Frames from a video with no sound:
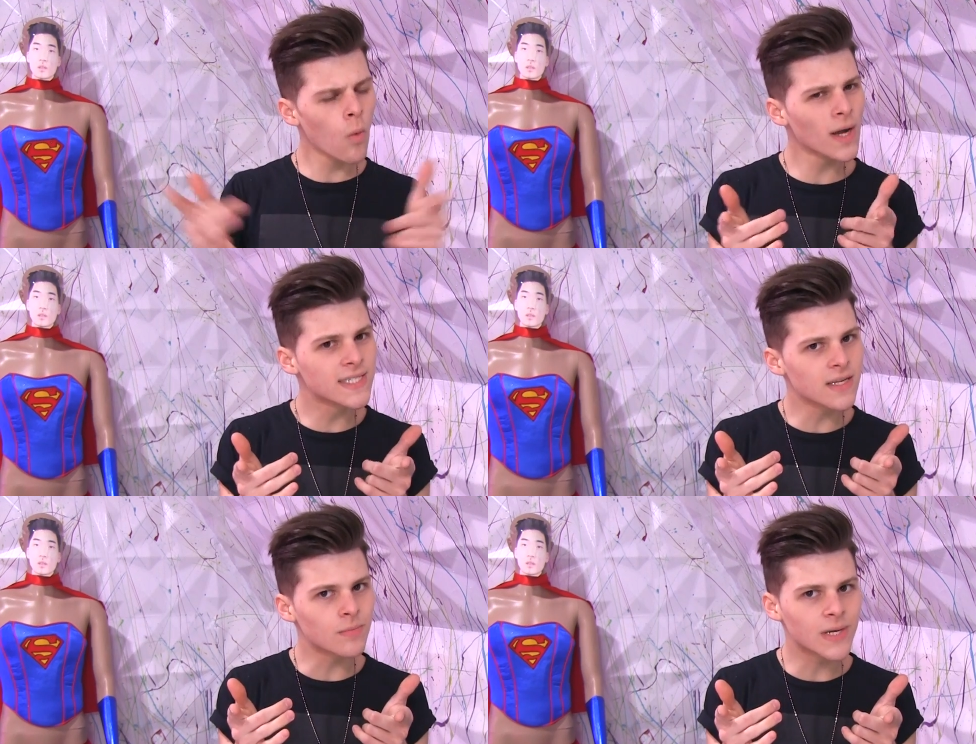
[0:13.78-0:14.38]

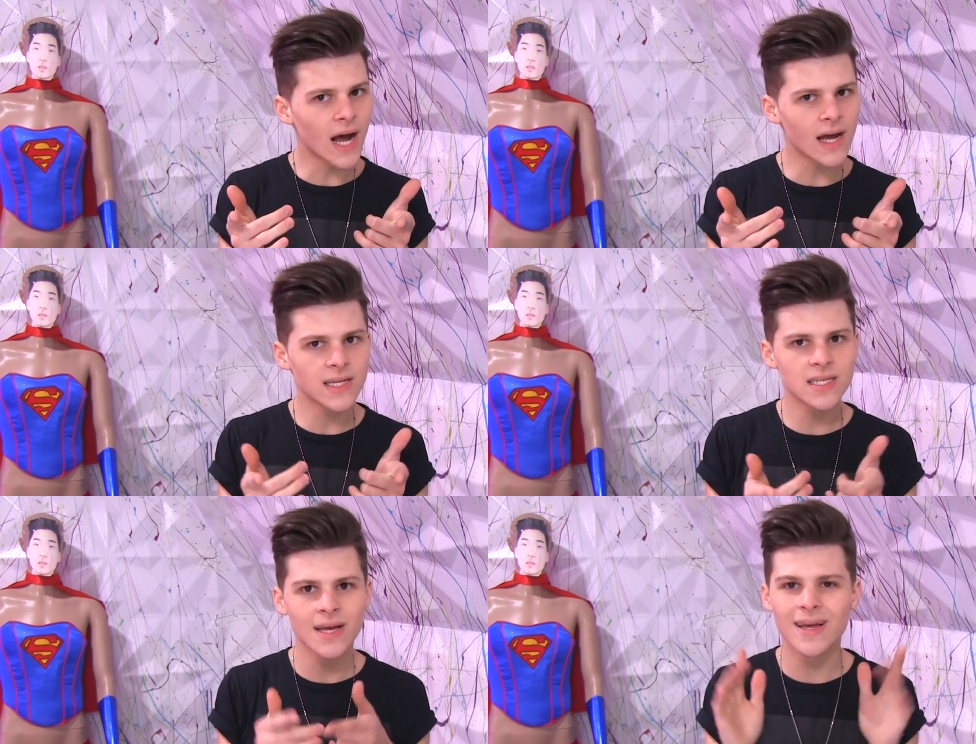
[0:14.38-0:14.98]
Speaker 1: What's up,
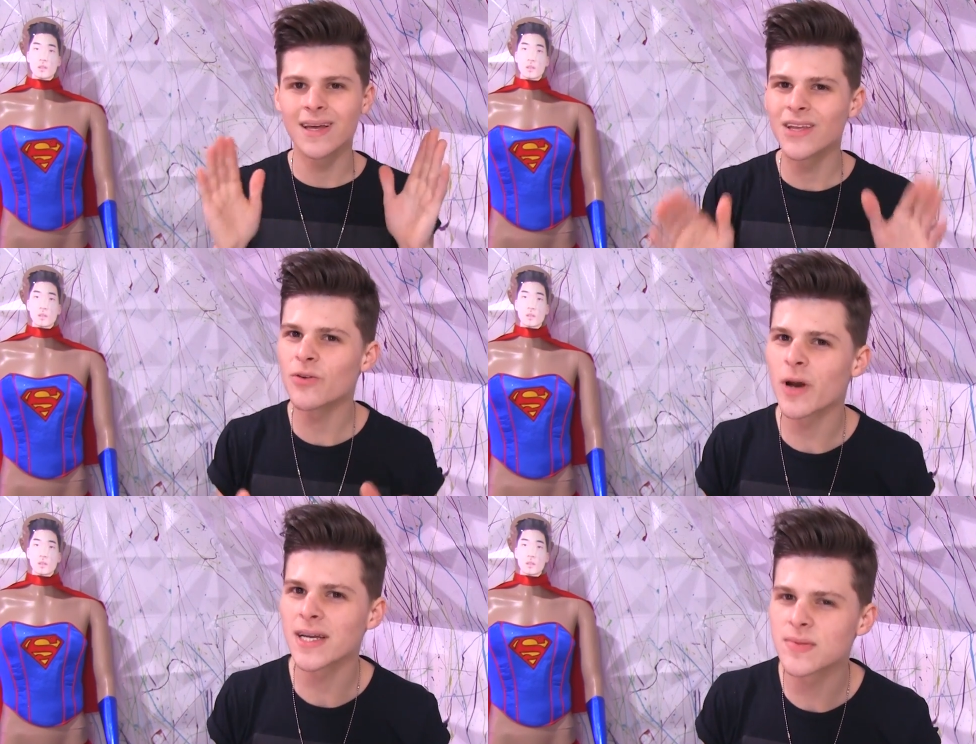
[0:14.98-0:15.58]
guys?
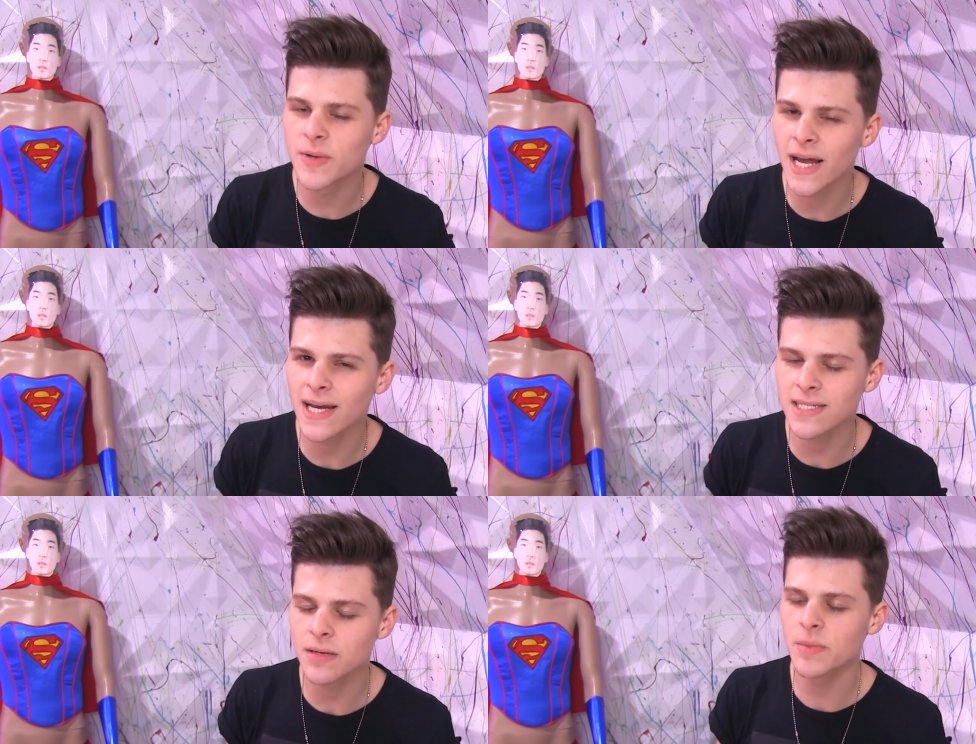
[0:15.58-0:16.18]
You guys have been
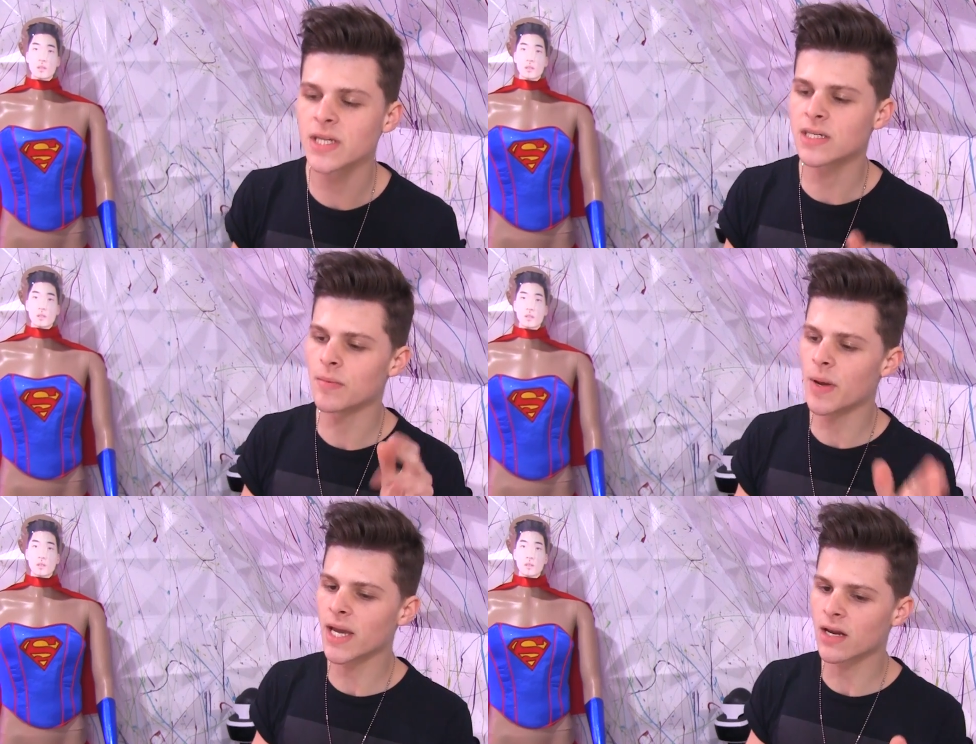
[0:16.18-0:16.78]
asking me
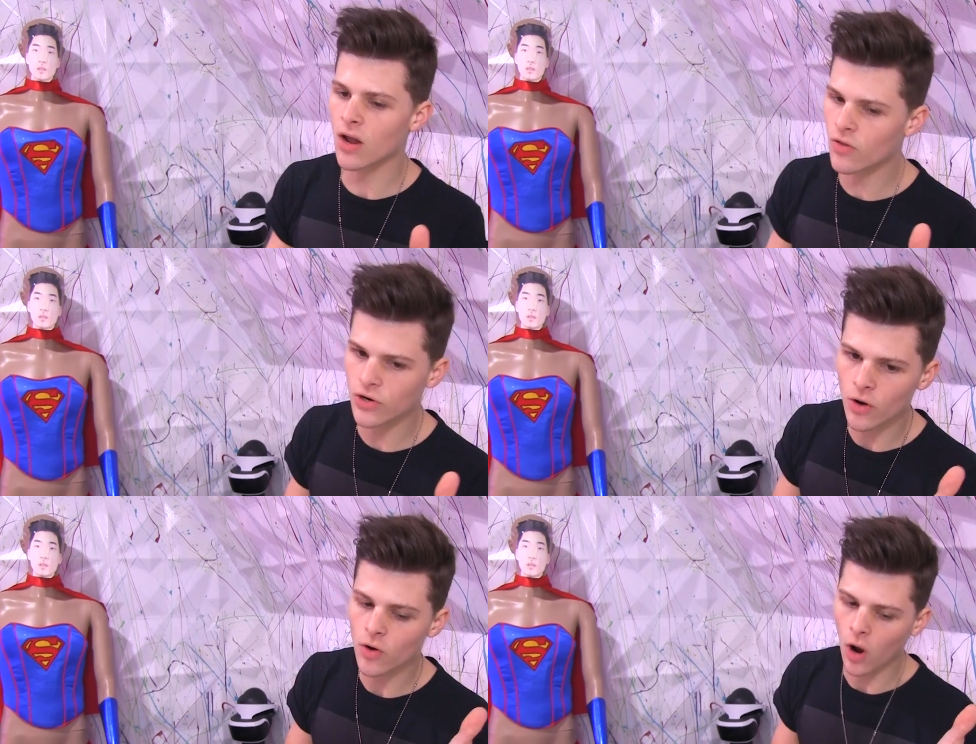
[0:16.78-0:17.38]
to make
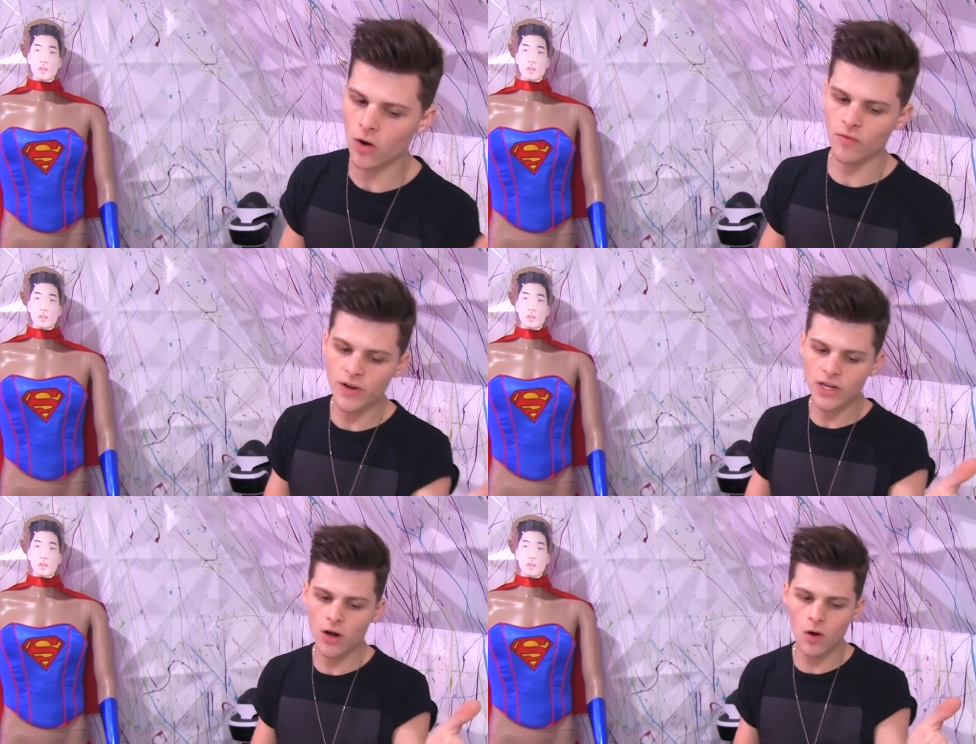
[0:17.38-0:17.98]
another Yo Connor
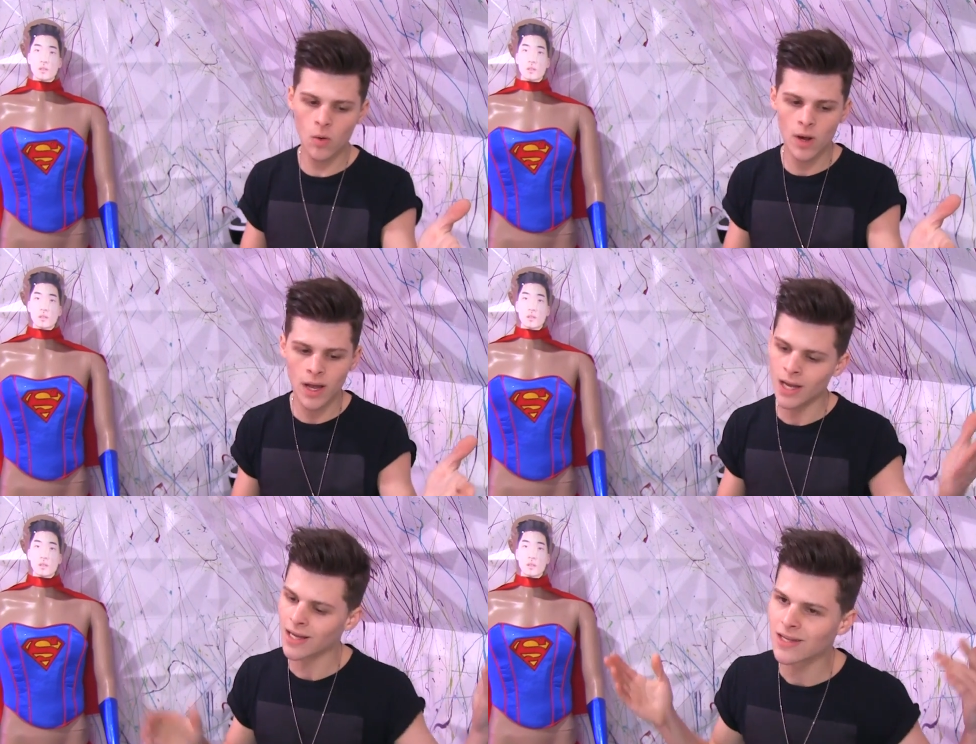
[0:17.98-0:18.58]
video,
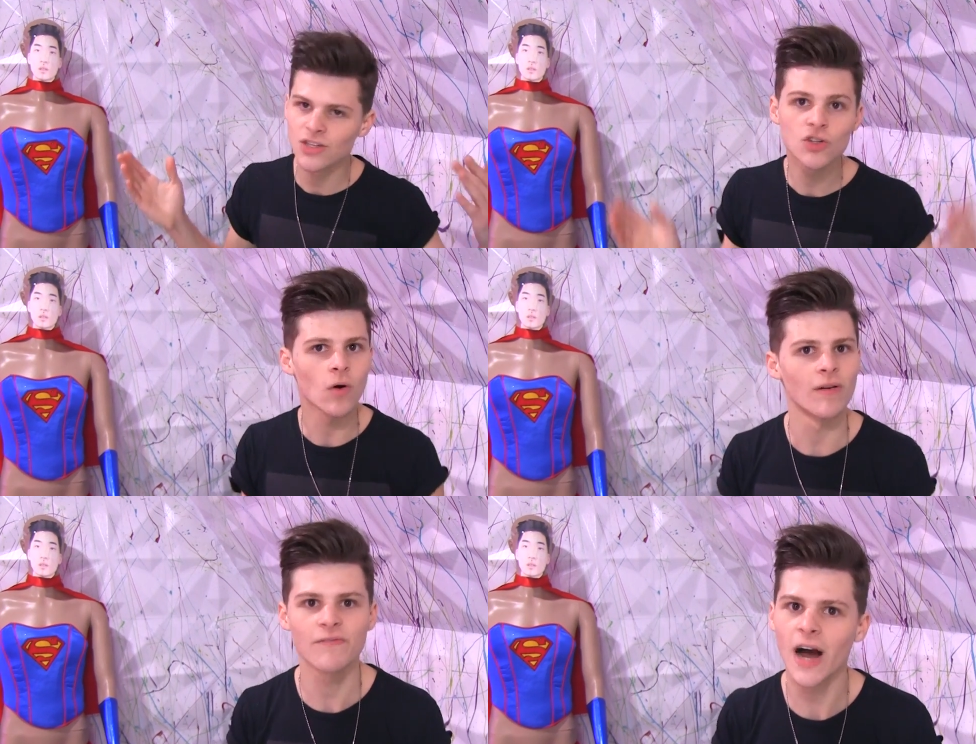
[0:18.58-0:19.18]

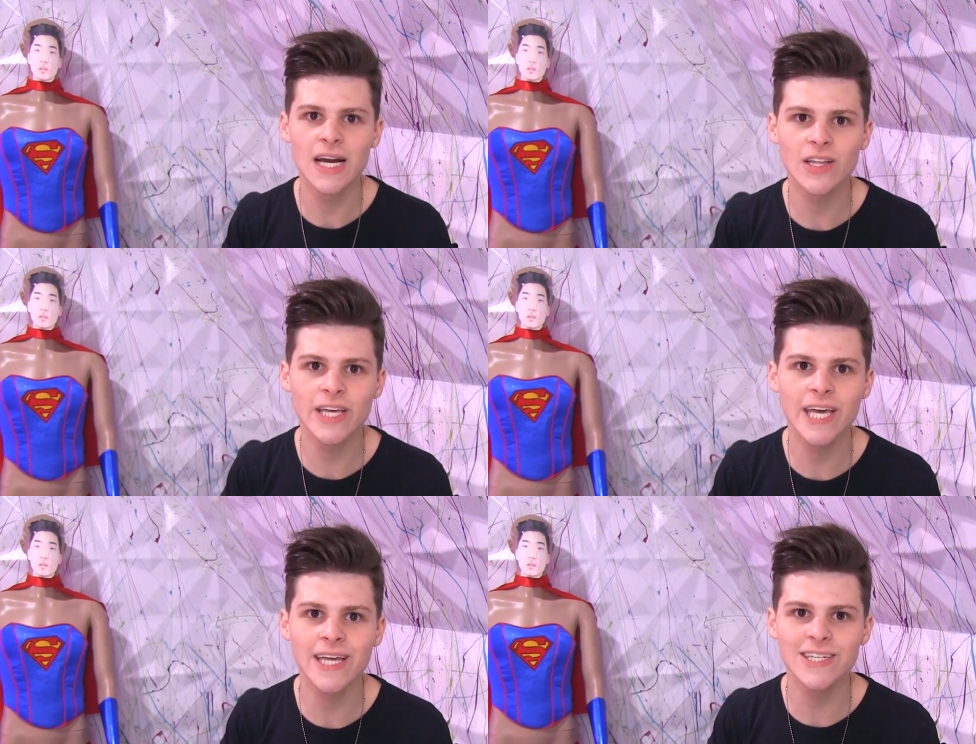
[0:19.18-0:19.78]
so I'm
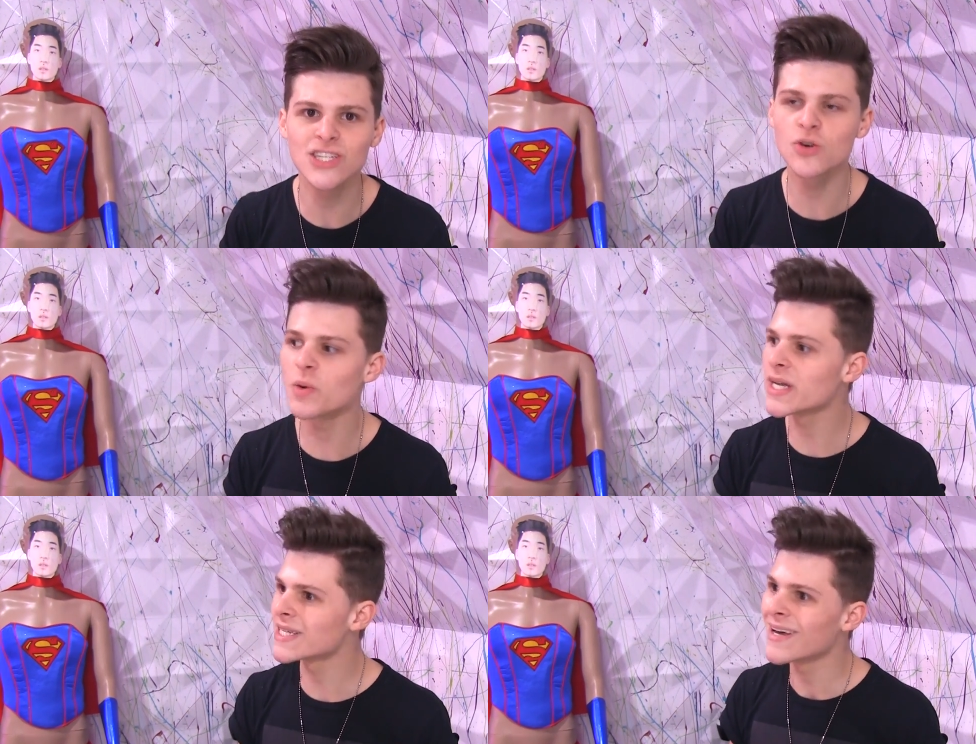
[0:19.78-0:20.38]
finally getting
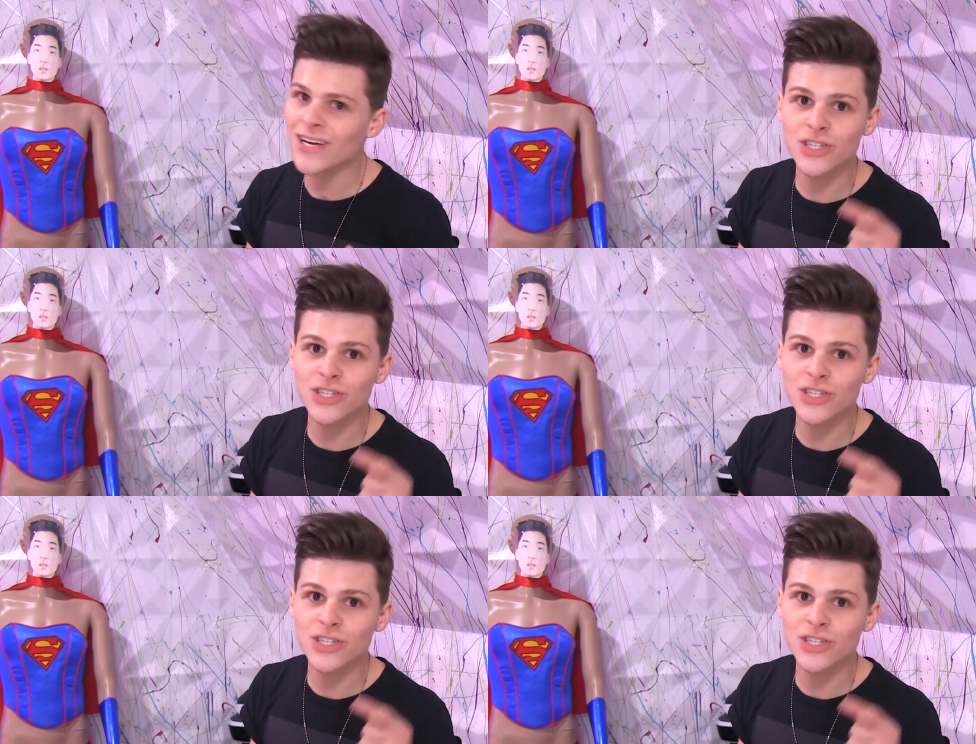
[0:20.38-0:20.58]
to it.